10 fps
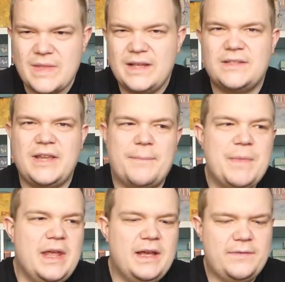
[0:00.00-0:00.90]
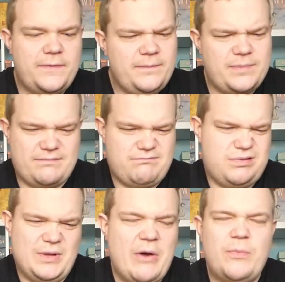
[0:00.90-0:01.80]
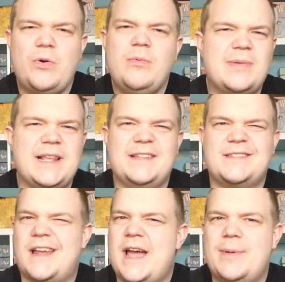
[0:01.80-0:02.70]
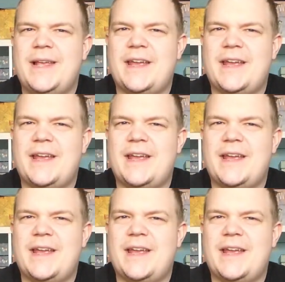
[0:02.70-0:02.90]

So yeah, I would probably play this at high play